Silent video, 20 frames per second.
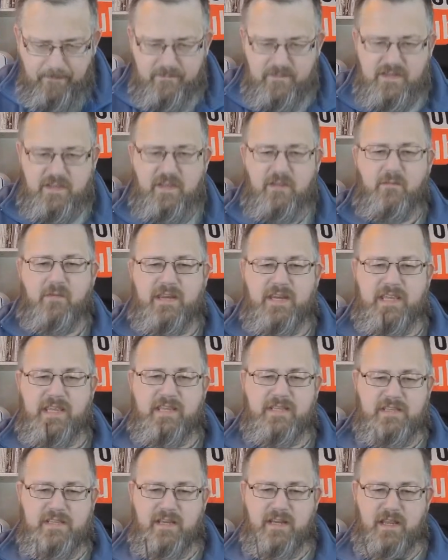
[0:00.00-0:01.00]
So we need
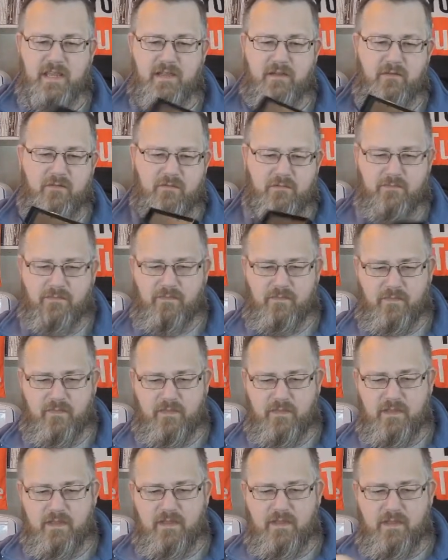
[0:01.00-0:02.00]
to now,
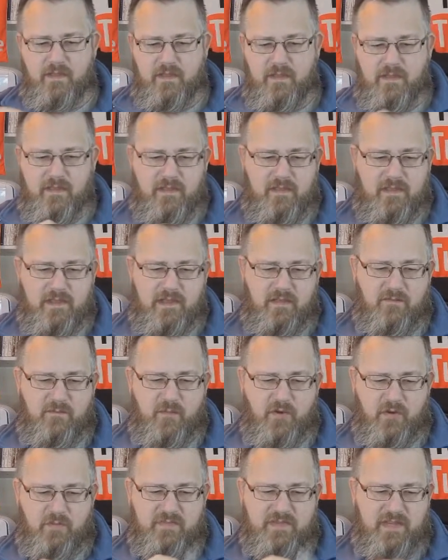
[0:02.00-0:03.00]
they've
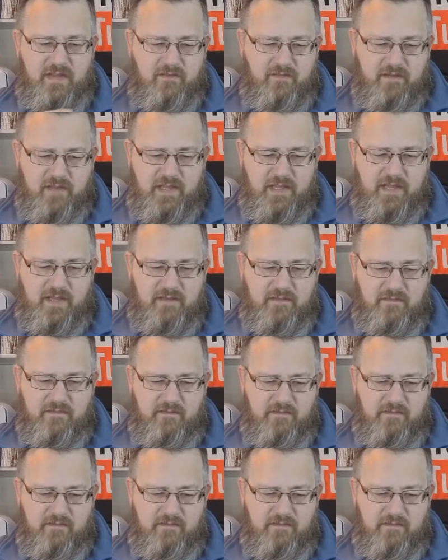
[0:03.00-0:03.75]
popped out again.